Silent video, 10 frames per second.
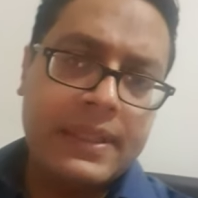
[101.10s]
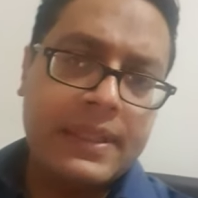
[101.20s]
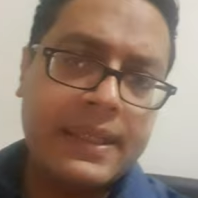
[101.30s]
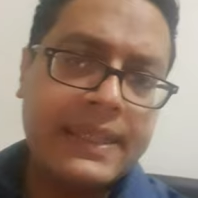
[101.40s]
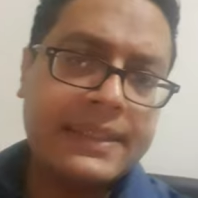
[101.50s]

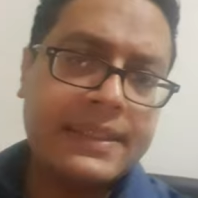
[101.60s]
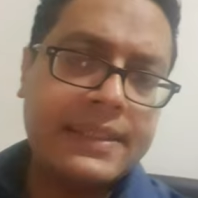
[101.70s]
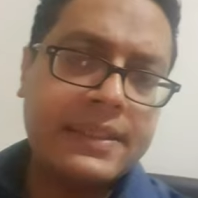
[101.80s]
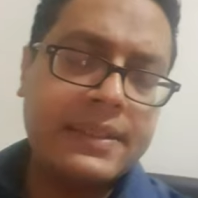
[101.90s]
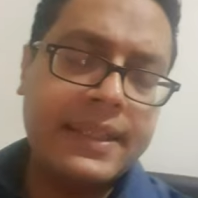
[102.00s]
Next
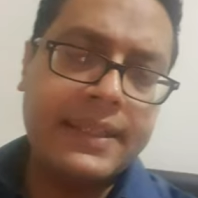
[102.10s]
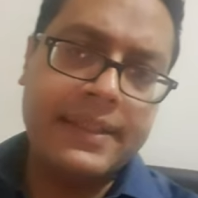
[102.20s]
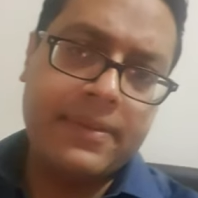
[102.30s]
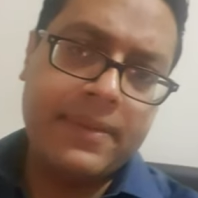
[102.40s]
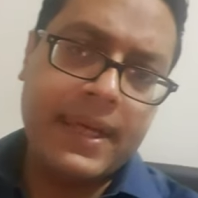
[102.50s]
thing
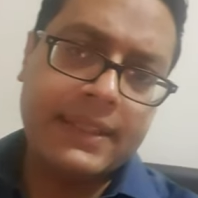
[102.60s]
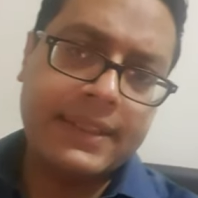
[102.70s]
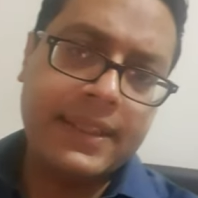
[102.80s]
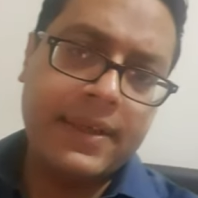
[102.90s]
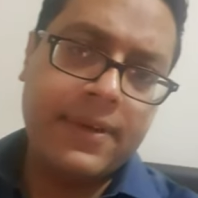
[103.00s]
they would be
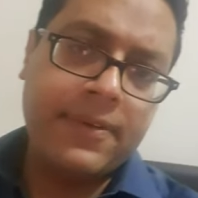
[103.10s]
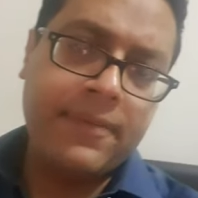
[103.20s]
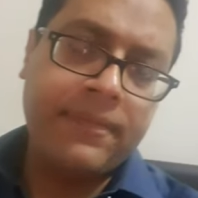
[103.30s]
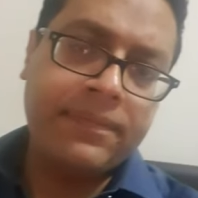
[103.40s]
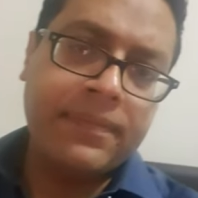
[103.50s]
asking you
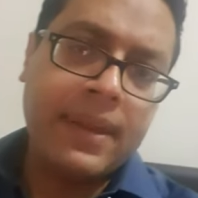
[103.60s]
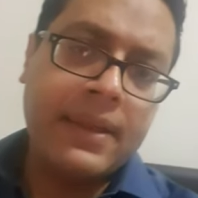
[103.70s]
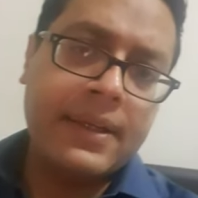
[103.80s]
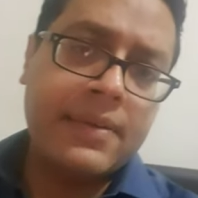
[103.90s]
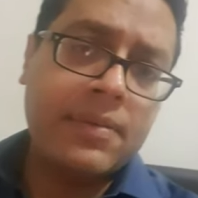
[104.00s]

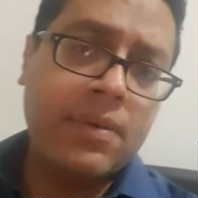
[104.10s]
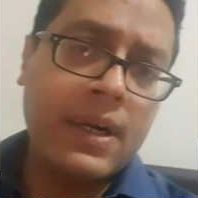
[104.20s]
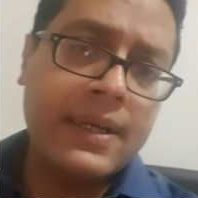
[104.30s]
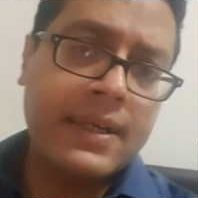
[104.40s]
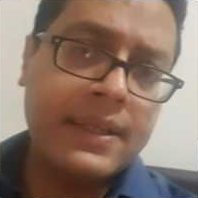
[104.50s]
that
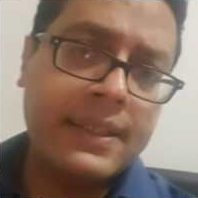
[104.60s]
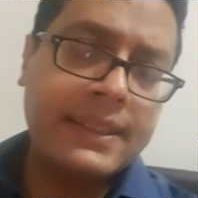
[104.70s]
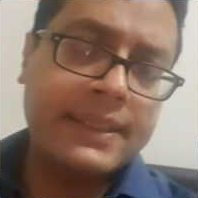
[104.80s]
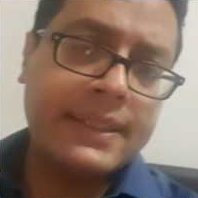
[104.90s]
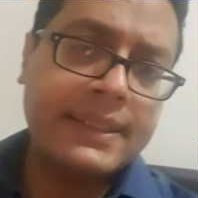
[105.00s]
what
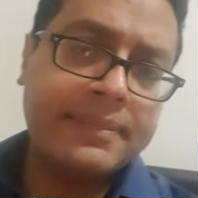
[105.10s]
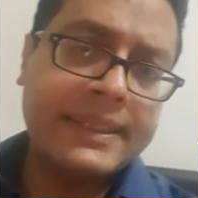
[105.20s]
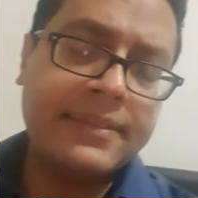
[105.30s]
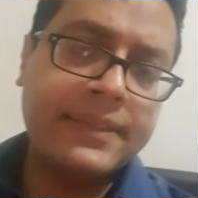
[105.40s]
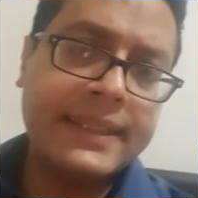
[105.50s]
is the
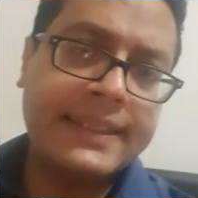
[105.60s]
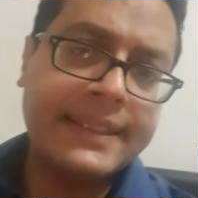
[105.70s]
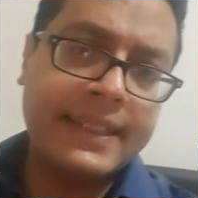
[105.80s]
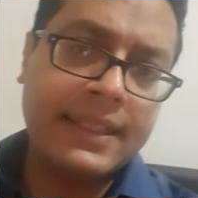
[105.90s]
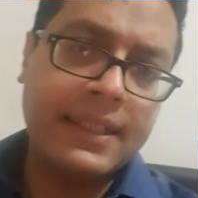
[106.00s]
specific
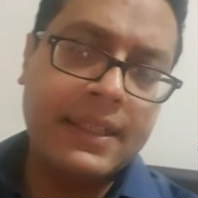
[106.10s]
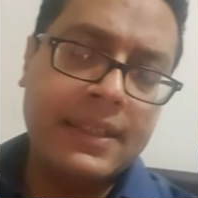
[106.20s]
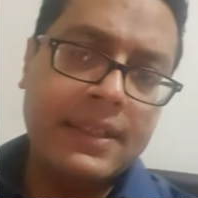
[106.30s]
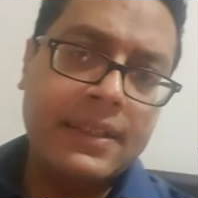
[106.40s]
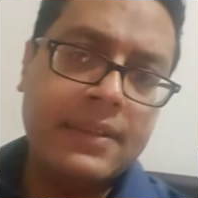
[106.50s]
cell
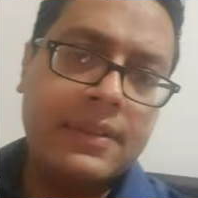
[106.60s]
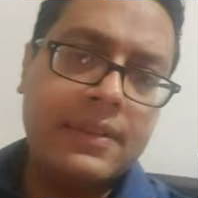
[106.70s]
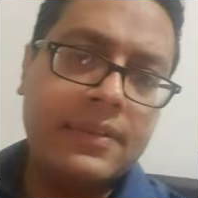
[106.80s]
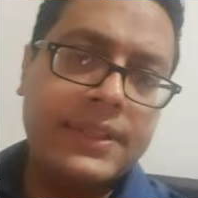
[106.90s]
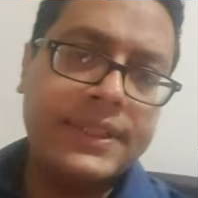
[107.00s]

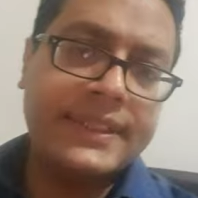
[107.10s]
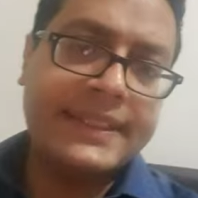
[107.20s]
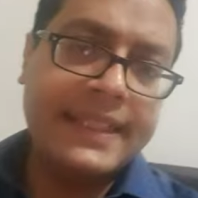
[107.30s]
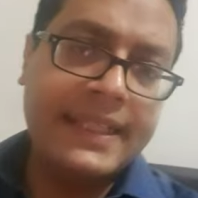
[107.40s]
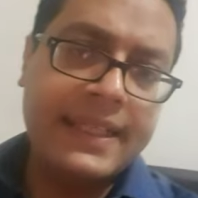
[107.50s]
which is
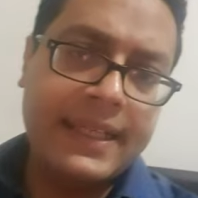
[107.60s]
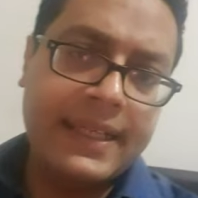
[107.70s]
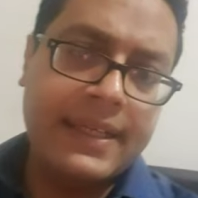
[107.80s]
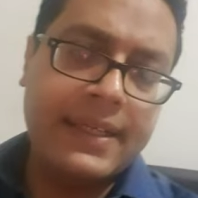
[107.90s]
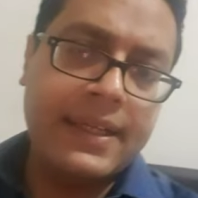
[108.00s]
seen
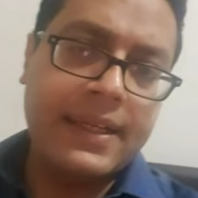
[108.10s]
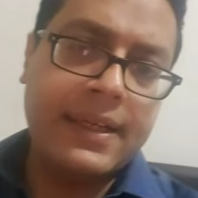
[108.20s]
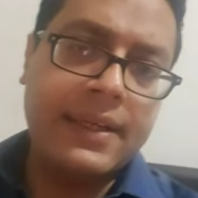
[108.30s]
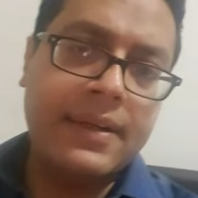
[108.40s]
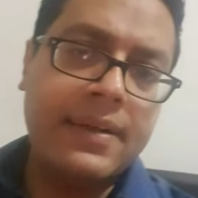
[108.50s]
in
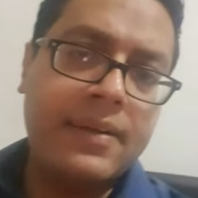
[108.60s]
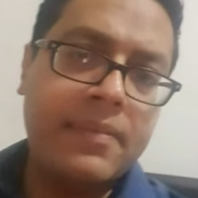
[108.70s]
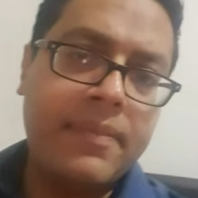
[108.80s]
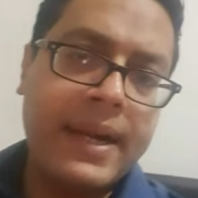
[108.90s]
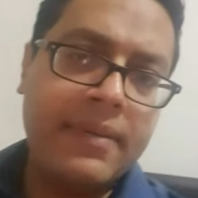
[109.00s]
the
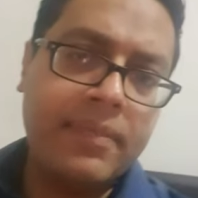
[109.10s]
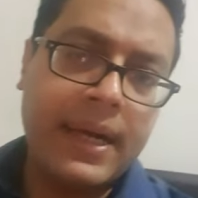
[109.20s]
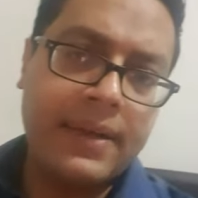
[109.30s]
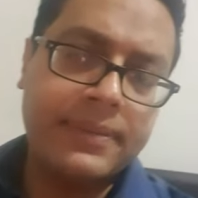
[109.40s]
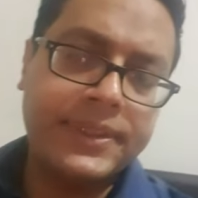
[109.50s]
brain
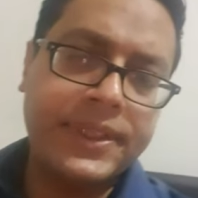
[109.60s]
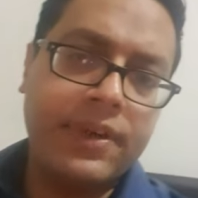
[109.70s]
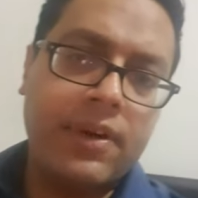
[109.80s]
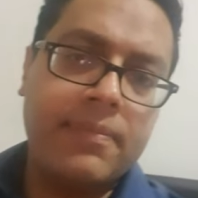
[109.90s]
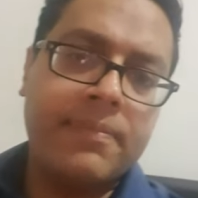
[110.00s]
biopsy
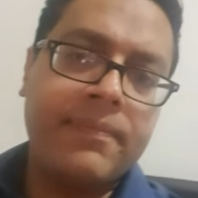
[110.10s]
of